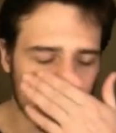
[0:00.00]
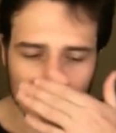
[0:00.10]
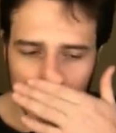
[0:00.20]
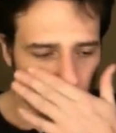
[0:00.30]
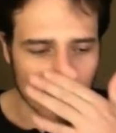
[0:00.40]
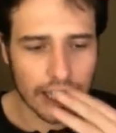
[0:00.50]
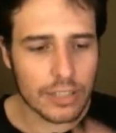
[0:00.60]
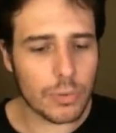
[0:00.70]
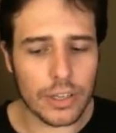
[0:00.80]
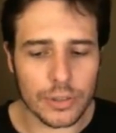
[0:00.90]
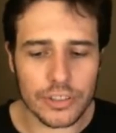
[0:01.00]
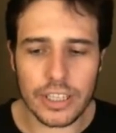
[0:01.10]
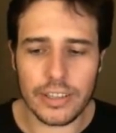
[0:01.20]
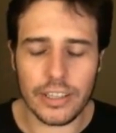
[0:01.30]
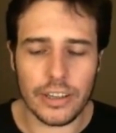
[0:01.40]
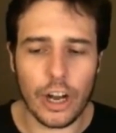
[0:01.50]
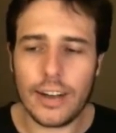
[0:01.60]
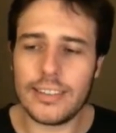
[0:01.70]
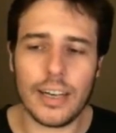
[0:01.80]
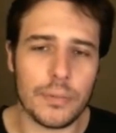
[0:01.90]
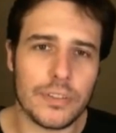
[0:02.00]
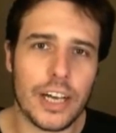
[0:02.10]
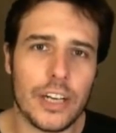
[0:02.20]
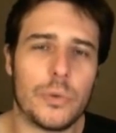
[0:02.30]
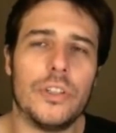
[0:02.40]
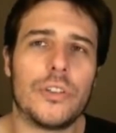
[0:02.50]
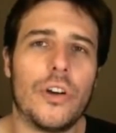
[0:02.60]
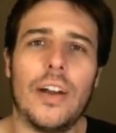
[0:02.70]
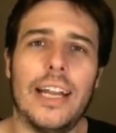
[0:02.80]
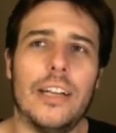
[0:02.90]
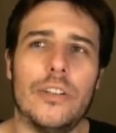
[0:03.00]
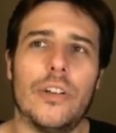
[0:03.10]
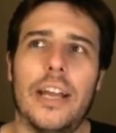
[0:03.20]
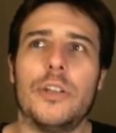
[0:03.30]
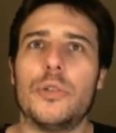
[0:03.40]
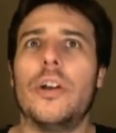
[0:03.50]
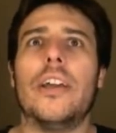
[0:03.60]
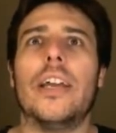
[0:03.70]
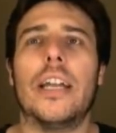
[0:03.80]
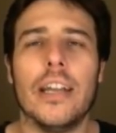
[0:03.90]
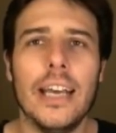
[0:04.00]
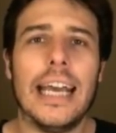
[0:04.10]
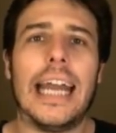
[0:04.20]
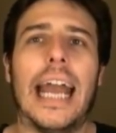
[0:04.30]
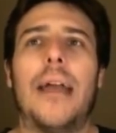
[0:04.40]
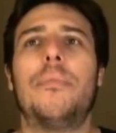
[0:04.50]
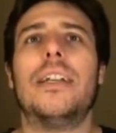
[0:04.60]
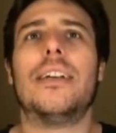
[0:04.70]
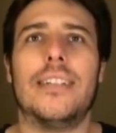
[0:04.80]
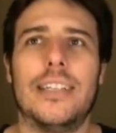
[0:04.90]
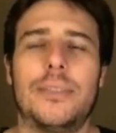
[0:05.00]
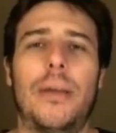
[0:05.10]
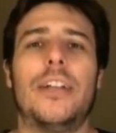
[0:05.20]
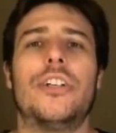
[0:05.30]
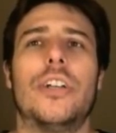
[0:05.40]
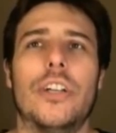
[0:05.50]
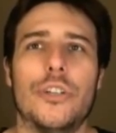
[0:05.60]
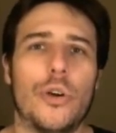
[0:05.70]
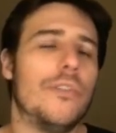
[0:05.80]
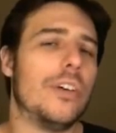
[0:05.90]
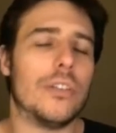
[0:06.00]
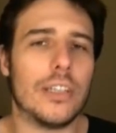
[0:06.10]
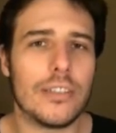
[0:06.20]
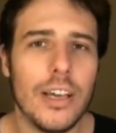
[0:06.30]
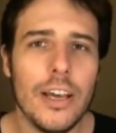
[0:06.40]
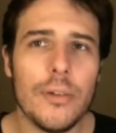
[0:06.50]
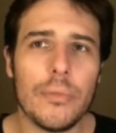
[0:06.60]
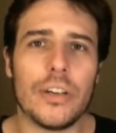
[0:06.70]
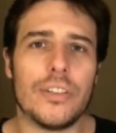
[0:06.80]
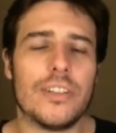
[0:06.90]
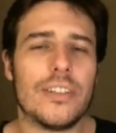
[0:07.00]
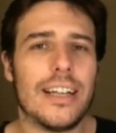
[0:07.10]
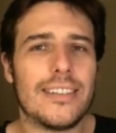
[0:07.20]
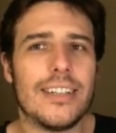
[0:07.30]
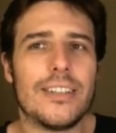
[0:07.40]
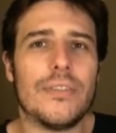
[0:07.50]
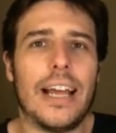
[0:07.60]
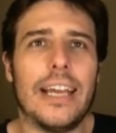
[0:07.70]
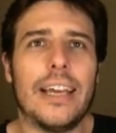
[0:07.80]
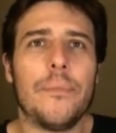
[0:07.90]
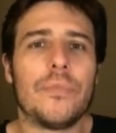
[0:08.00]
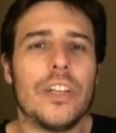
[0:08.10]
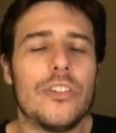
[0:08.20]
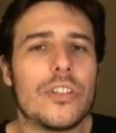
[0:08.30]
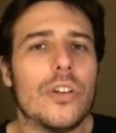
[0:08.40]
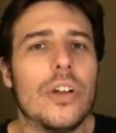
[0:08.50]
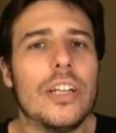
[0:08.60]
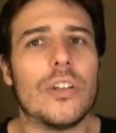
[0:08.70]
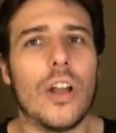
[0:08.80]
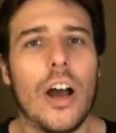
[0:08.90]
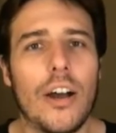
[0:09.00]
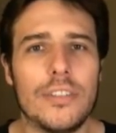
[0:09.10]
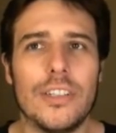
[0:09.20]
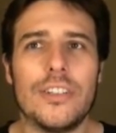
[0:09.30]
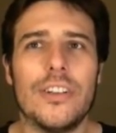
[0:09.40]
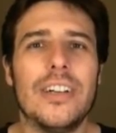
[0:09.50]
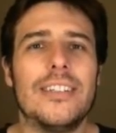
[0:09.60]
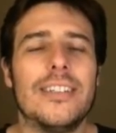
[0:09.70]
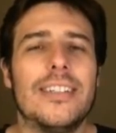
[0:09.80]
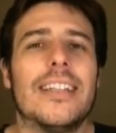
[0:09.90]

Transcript: So that's why you'll see the archetype of Sag always correlating to like joy and happiness and expansion and jovialness, because it's that sense of like just learning to laugh, just learning to see the